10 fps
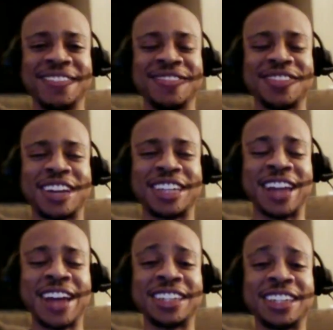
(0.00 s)
because
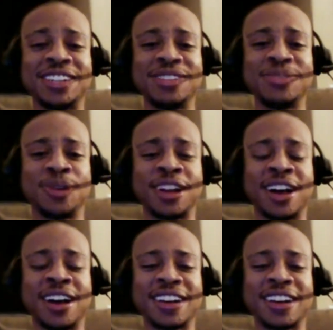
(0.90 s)
last issue
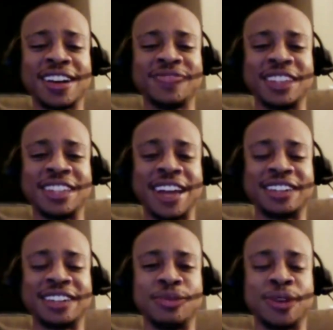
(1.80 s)
Warlock is
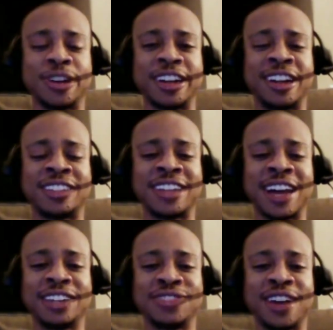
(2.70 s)
actually working alongside
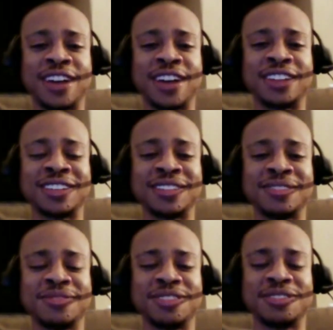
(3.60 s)
his father,
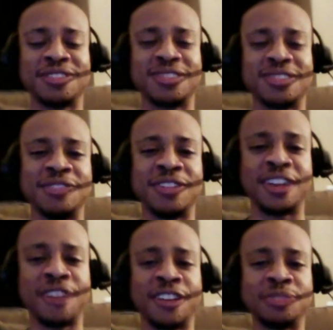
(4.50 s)
even though
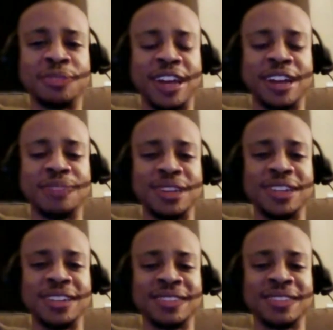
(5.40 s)
they've always been
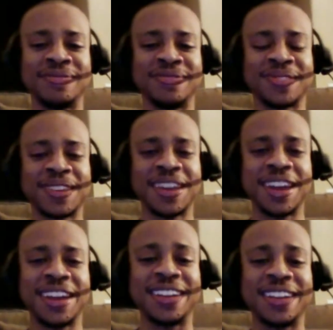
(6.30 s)
enemies. And
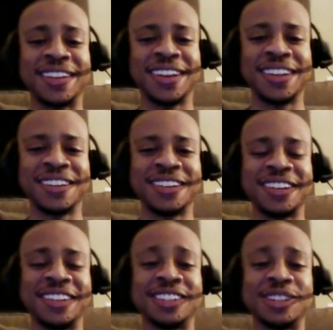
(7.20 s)
then
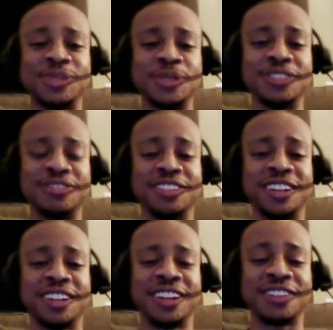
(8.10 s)
this issue, when
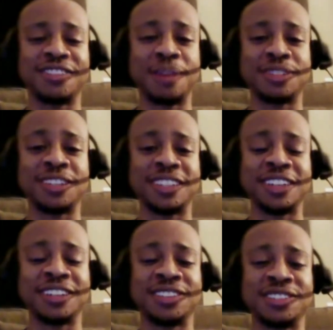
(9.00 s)
Doug Ramsey is
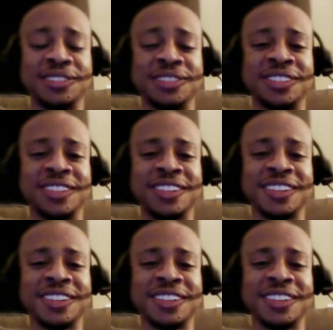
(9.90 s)
introduced,